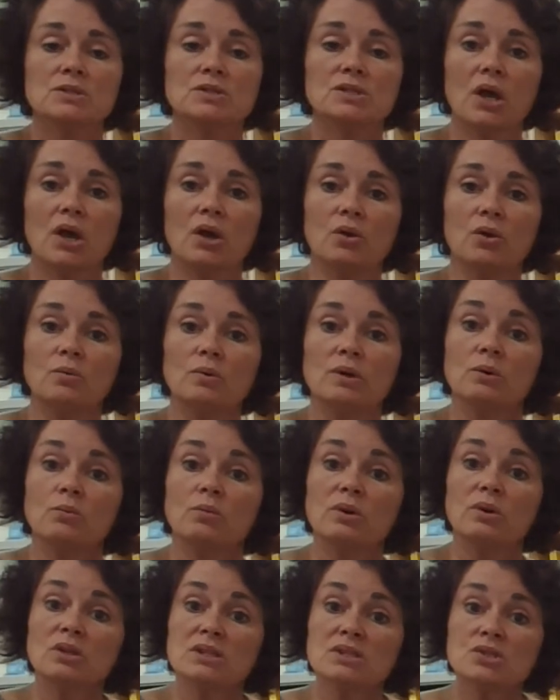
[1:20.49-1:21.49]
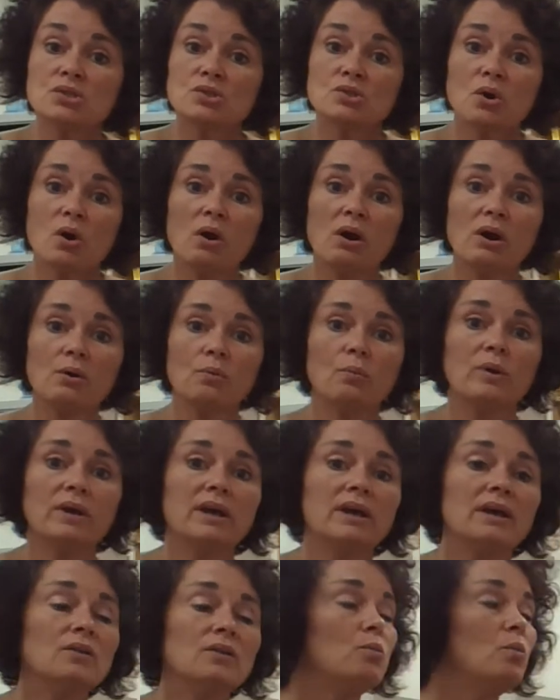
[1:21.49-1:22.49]
So we're going to start
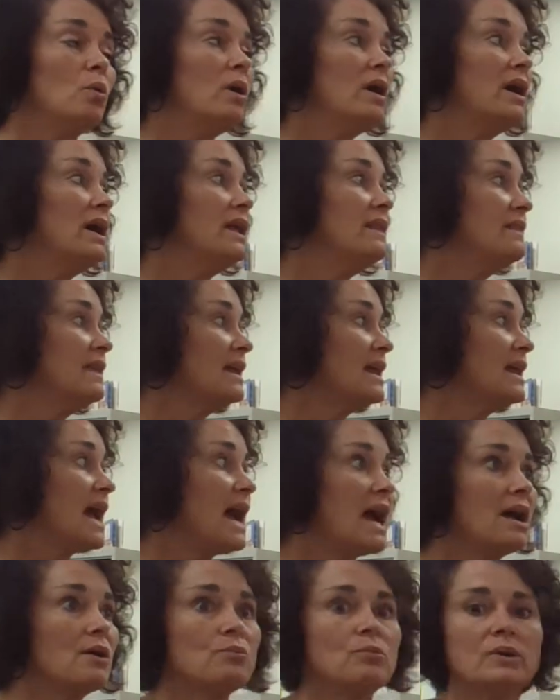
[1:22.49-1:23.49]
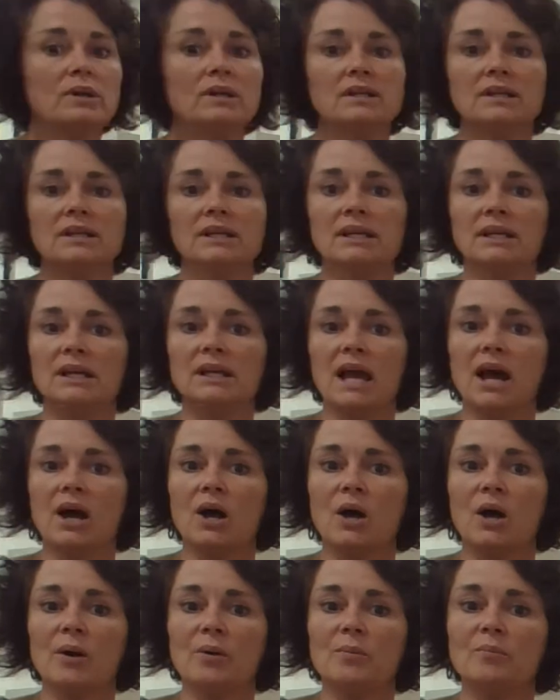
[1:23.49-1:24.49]
with one that I really
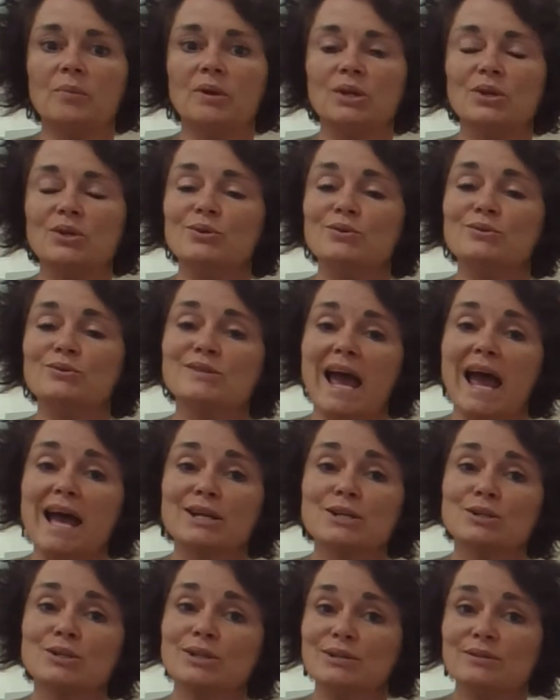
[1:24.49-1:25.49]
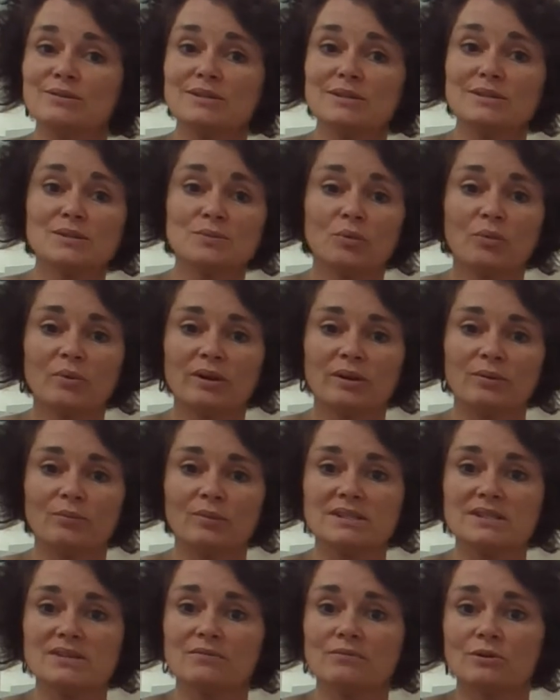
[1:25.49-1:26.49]
used this
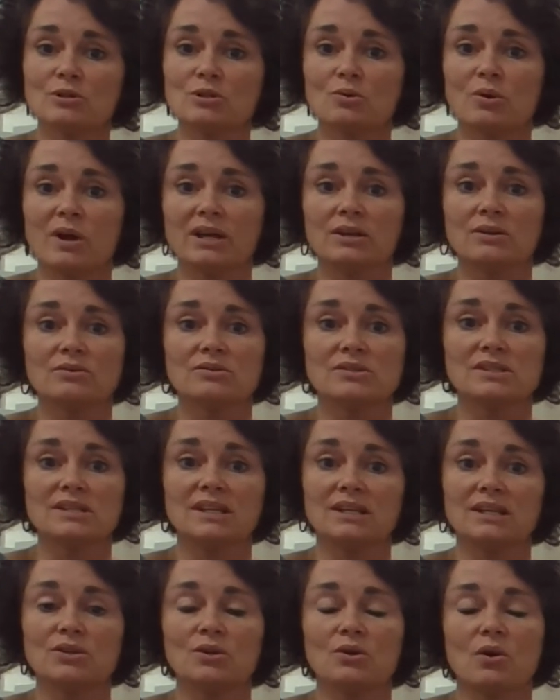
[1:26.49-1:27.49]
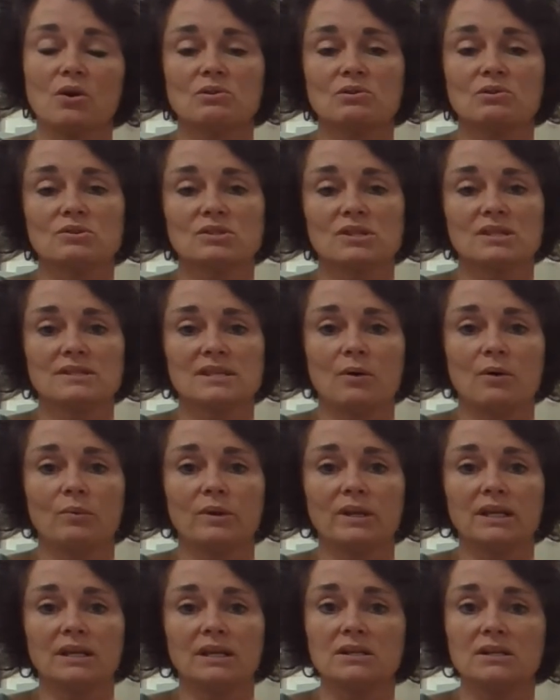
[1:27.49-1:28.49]
morning with some first graders and kindergartners as I
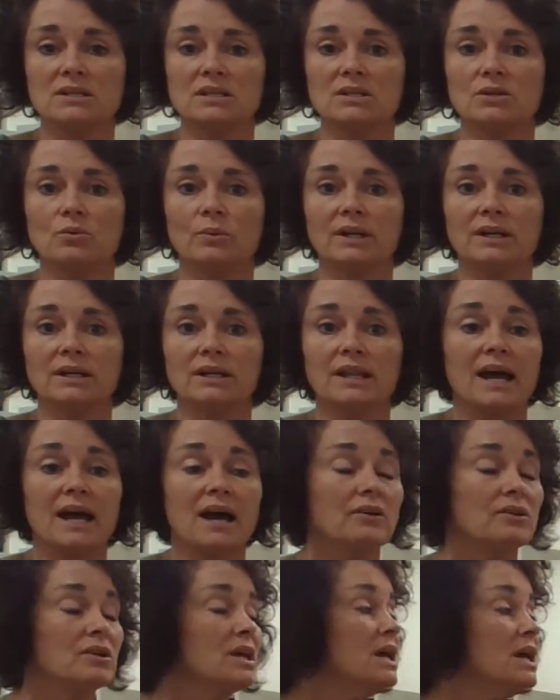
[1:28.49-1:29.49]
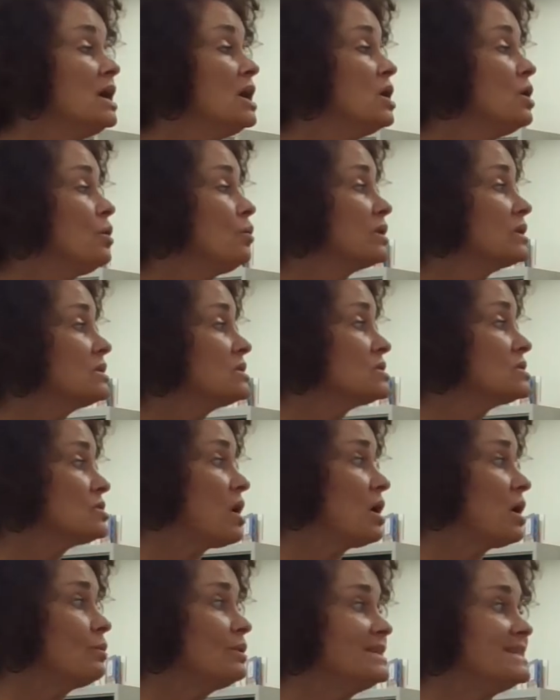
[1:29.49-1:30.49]
went in and did a read aloud. We're going to
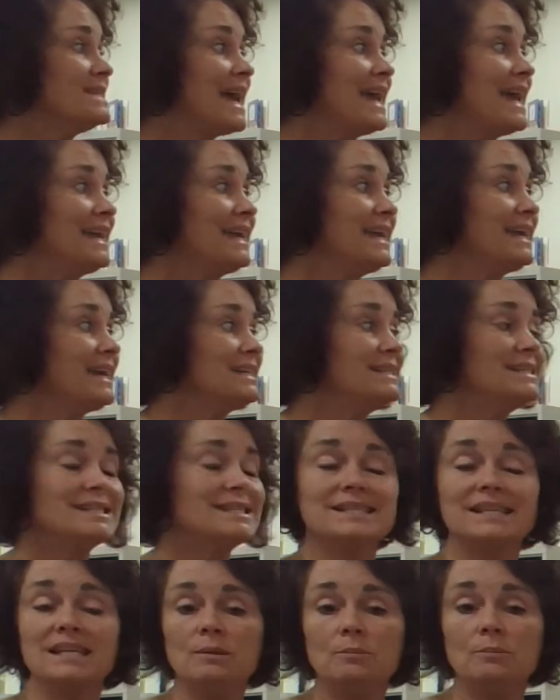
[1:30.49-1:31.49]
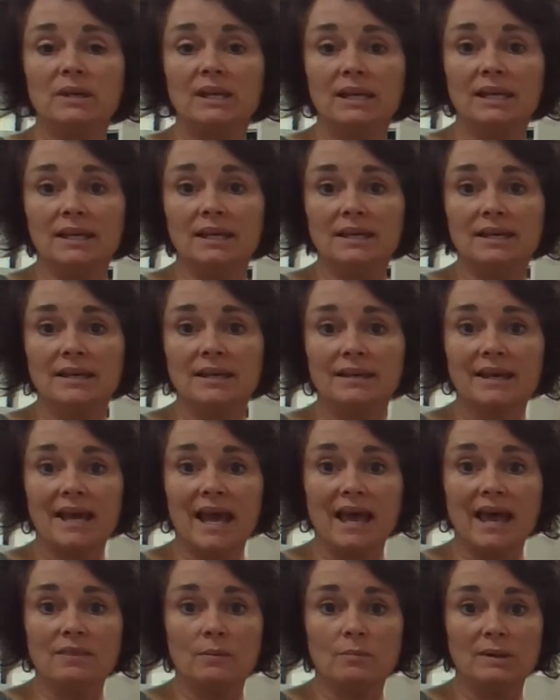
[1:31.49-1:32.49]
start with taking a sneak peek
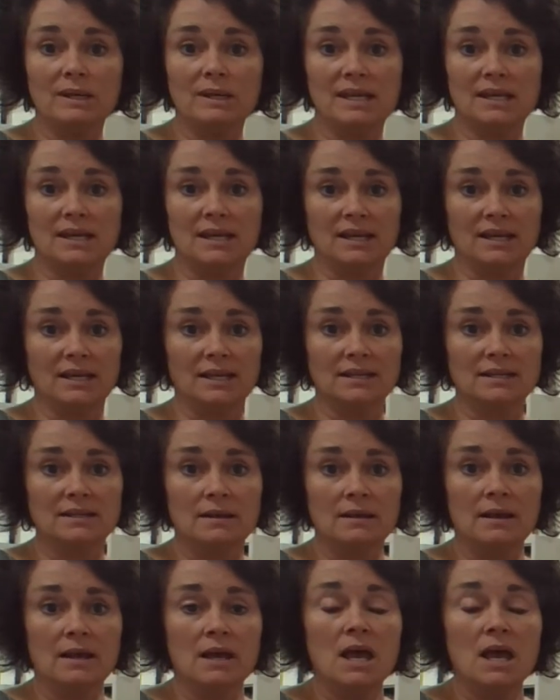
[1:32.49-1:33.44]
at the beginning.